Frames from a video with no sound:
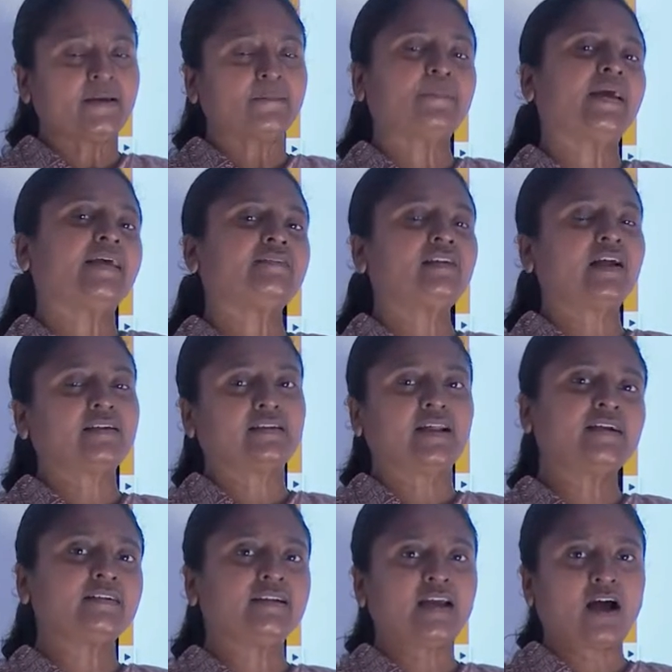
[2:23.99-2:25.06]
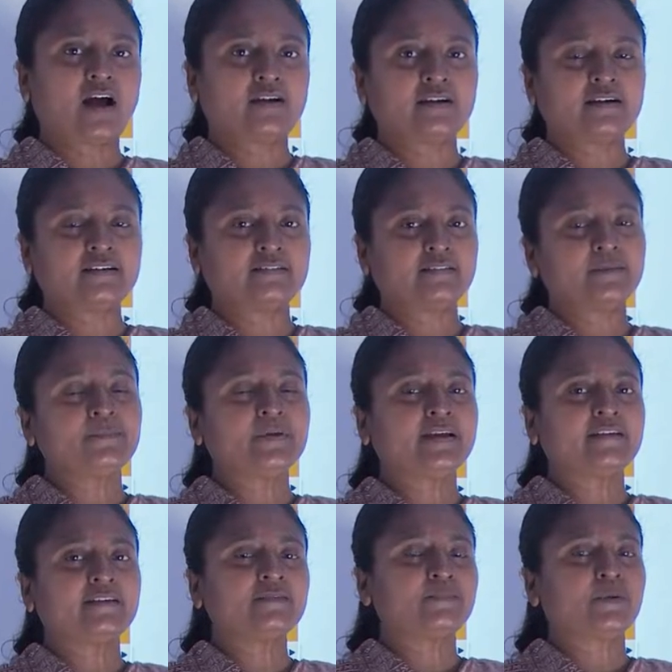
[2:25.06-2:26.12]
Based on that the organism
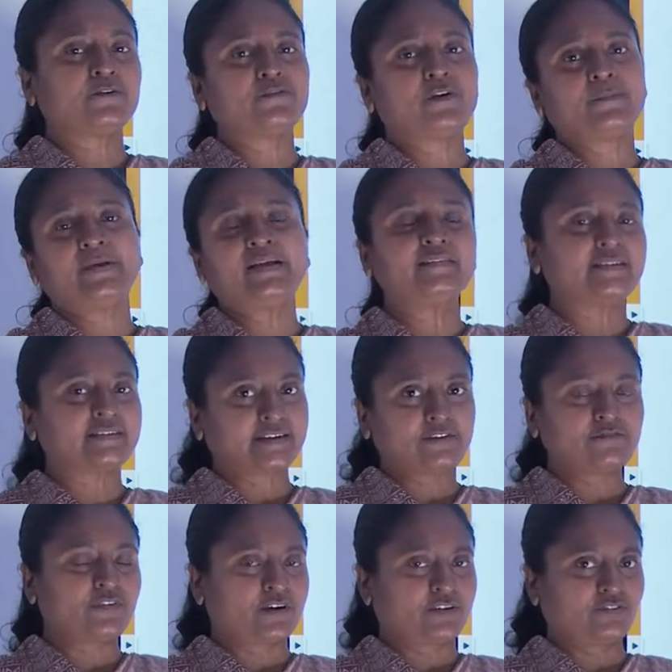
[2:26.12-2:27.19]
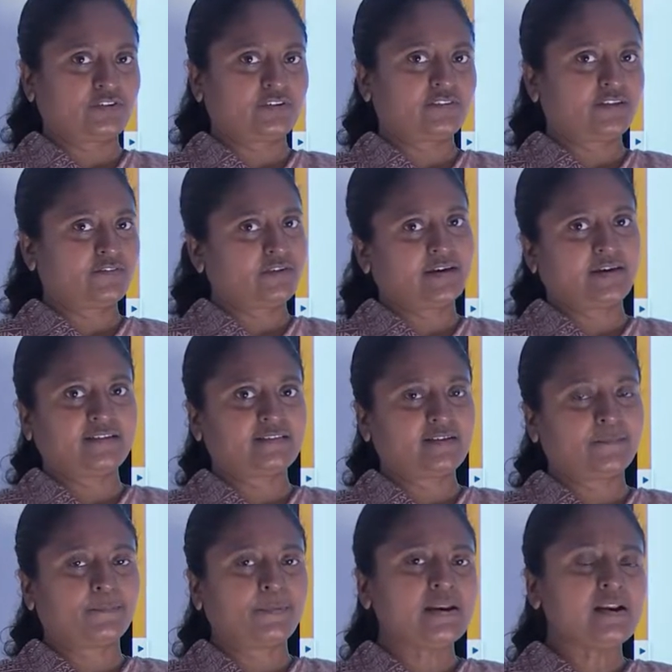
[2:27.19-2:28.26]
is performing certain functions. Say for an
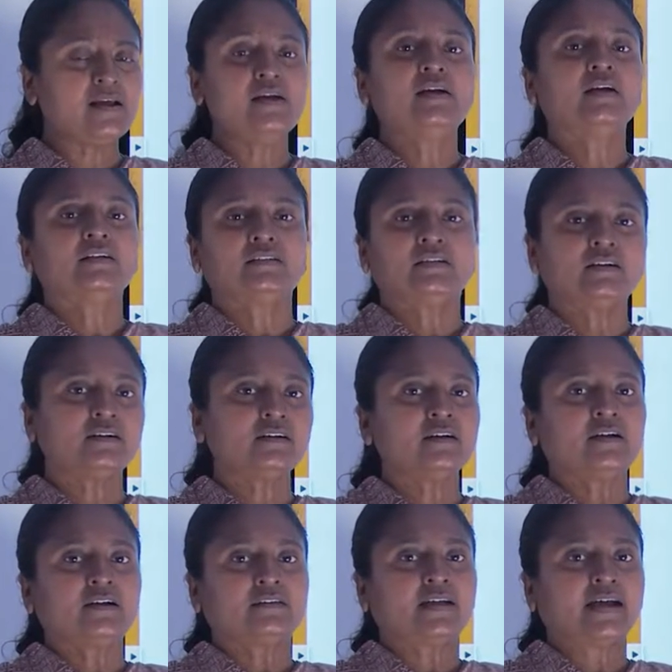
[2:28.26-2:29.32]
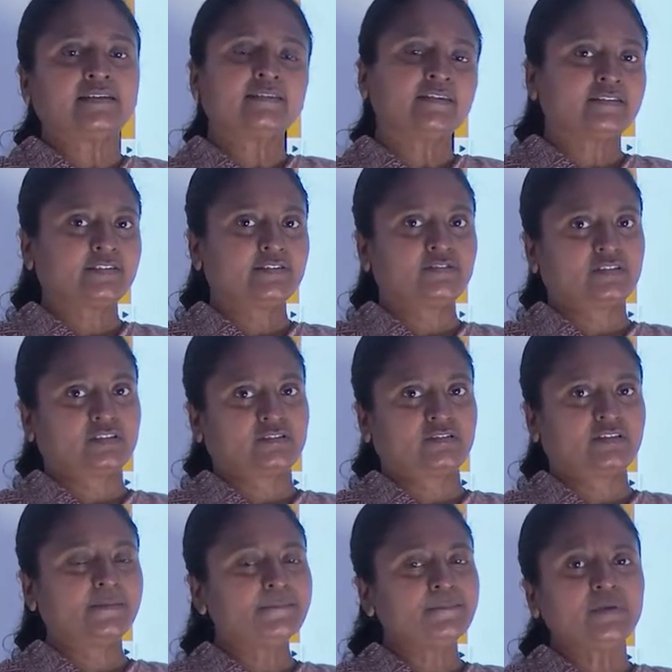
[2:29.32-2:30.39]
example, the digestive
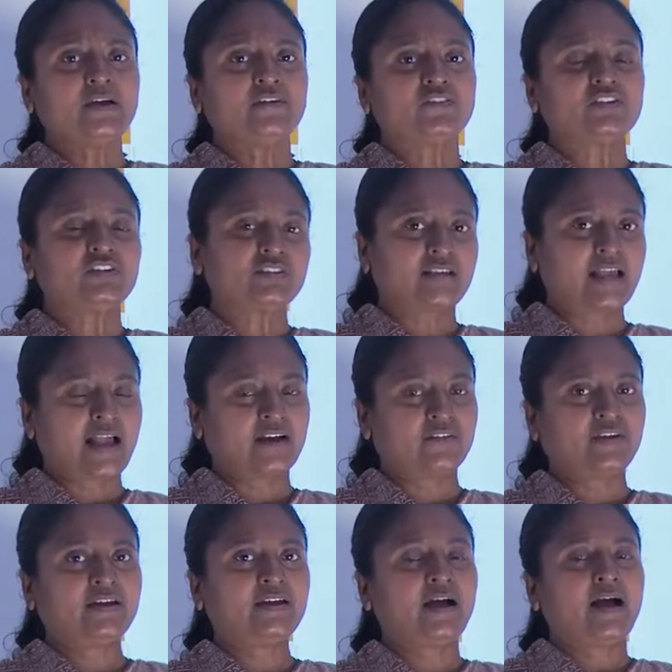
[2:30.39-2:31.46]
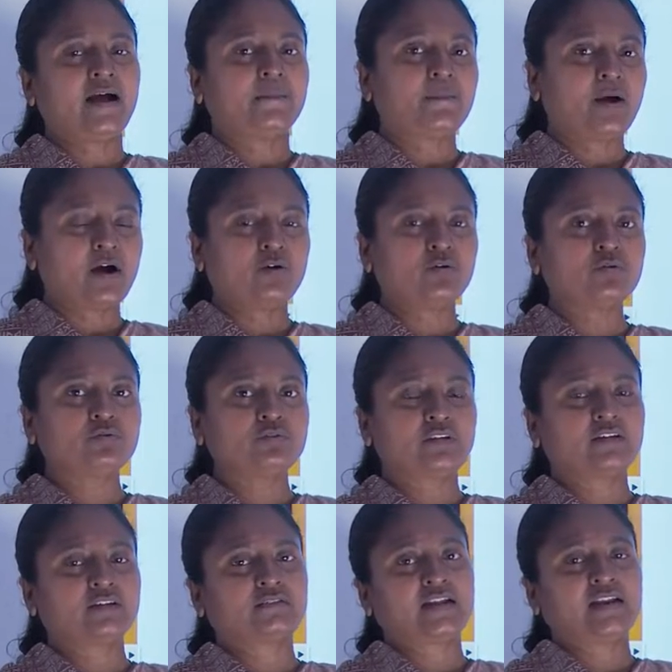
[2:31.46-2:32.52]
system which is having mouth,
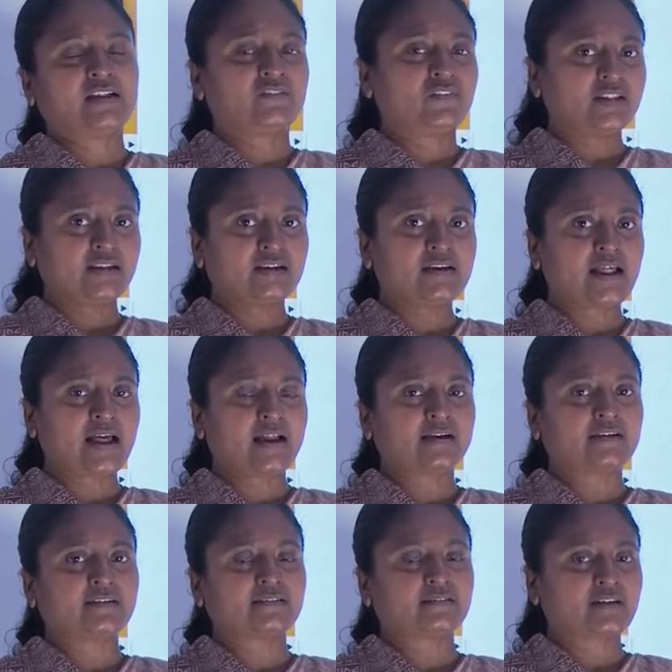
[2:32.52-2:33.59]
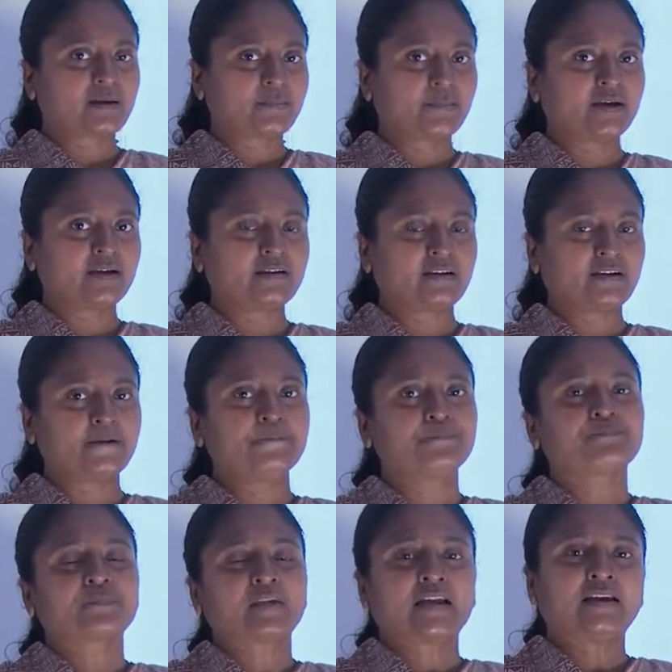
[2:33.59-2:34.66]
salivary gland, stomach,
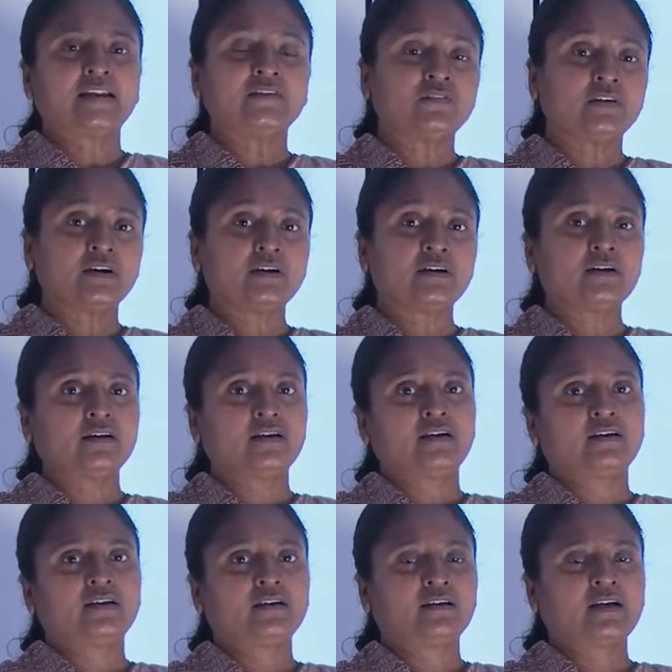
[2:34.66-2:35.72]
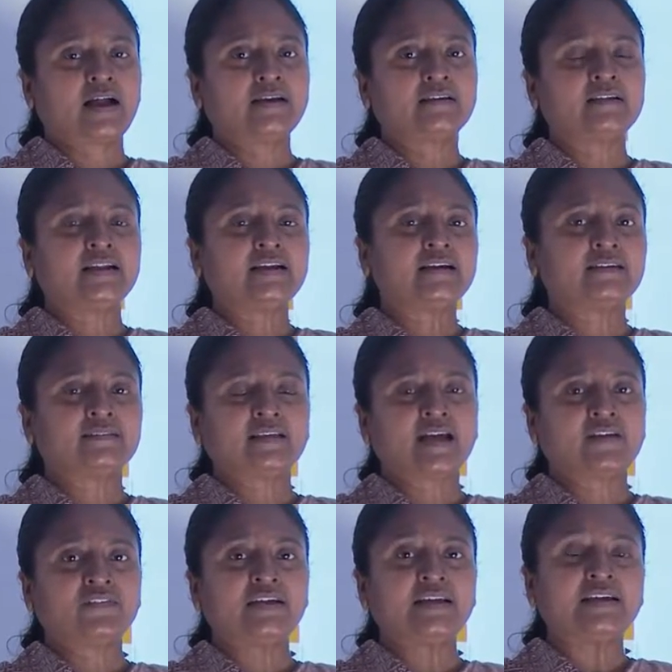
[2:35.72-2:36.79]
uh, liver and then it is
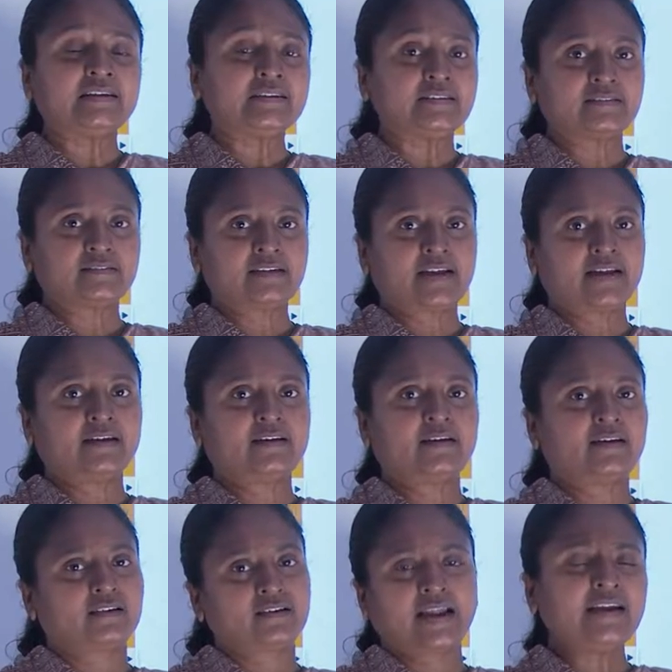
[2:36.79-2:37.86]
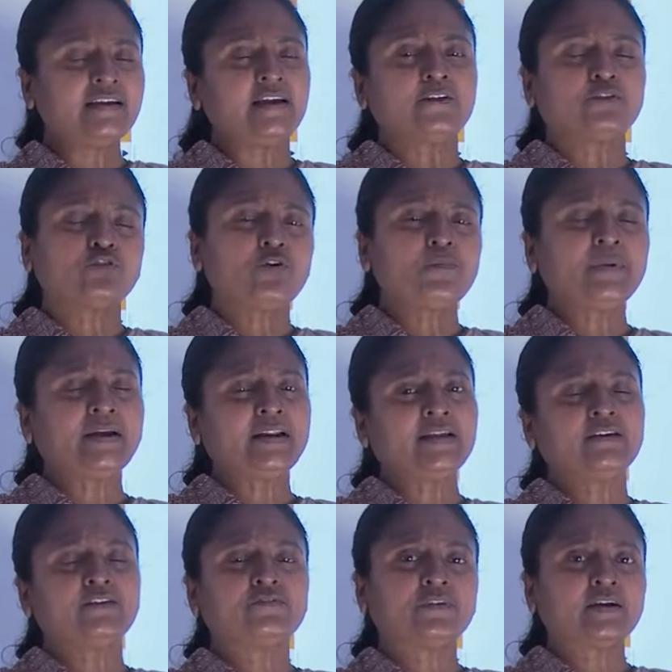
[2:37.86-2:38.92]
having intestine right. So
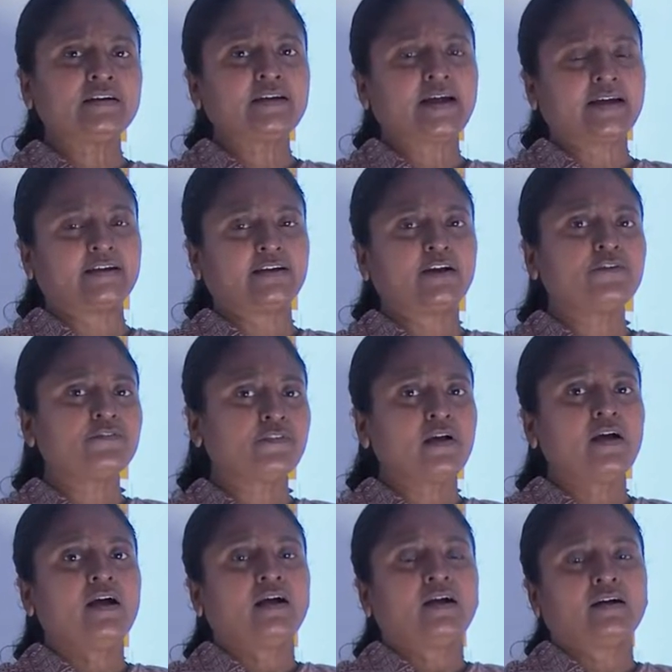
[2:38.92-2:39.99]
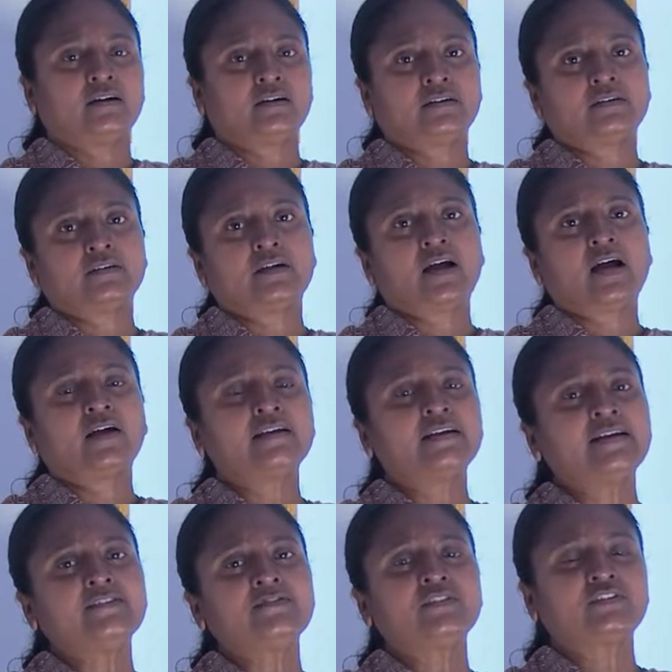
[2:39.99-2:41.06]
many different kind of uh,
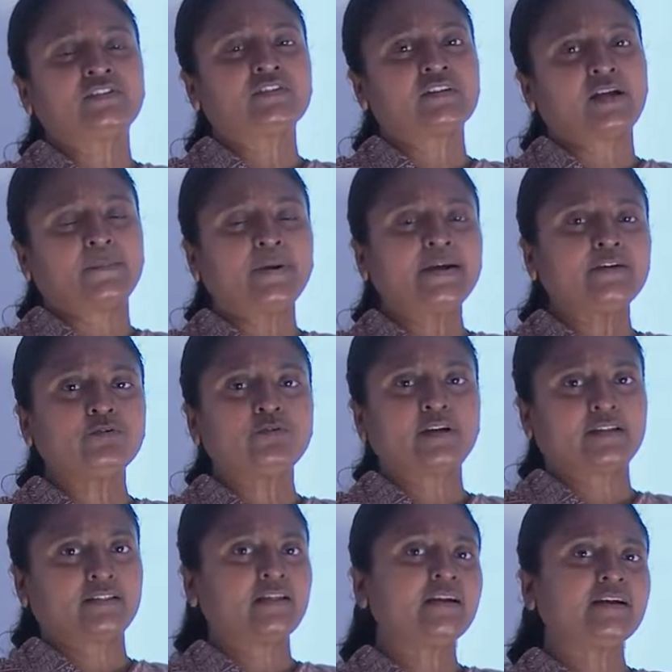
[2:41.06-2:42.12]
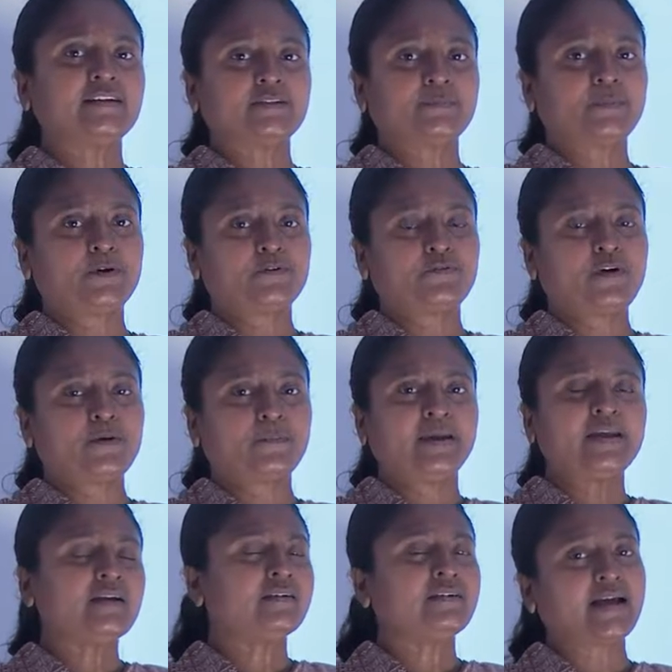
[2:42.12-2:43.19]
organs which is coming together it is
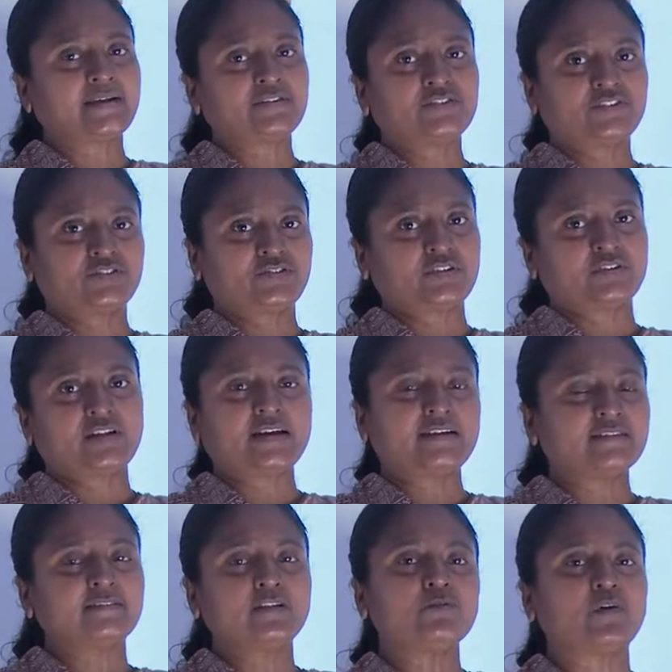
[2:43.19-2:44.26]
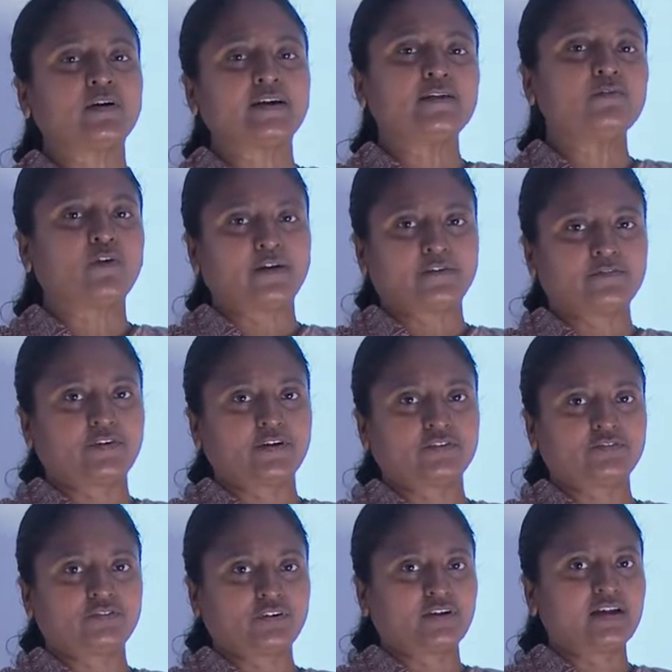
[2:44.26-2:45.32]
performing digestion that is the only one
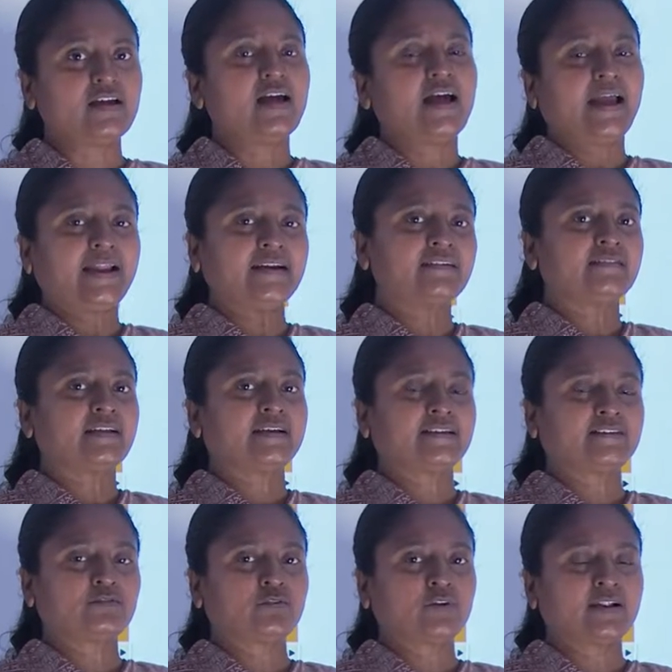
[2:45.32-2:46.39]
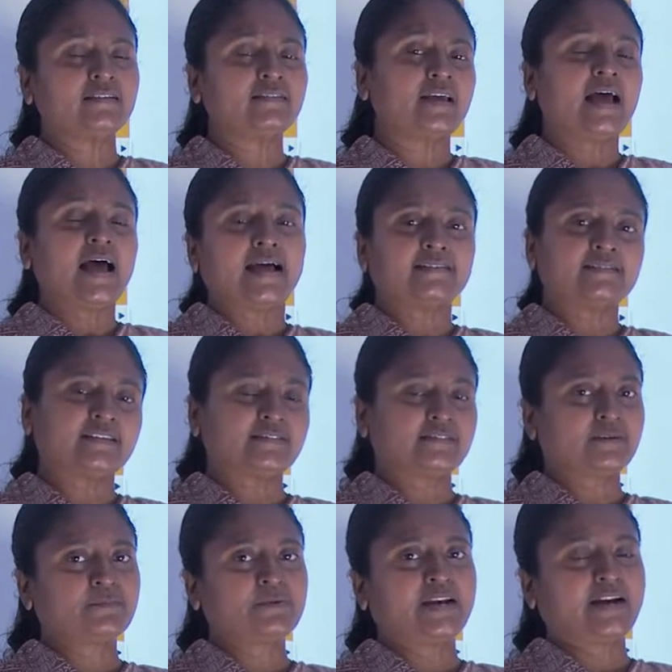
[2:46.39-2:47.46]
function hence that is known as a
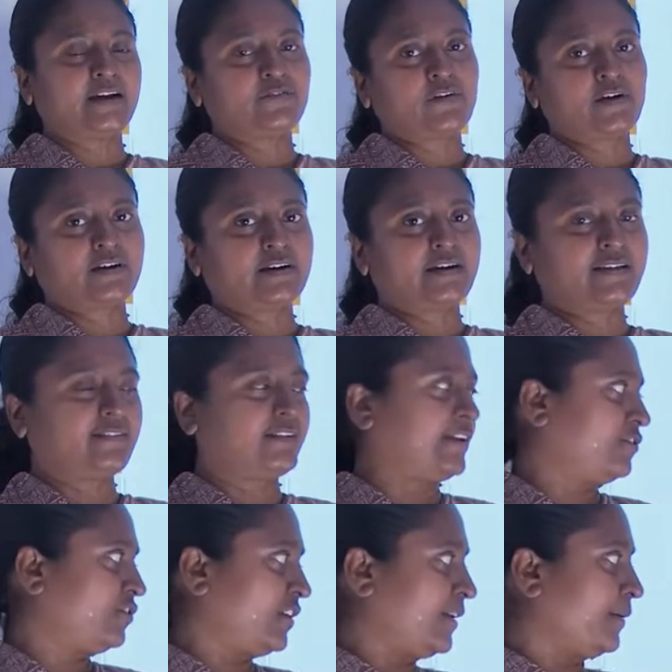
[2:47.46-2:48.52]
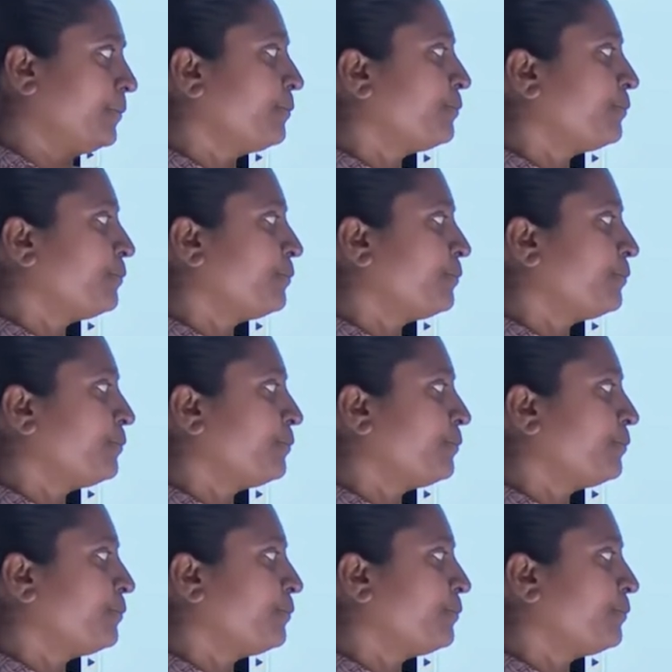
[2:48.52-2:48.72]
system grade of organization.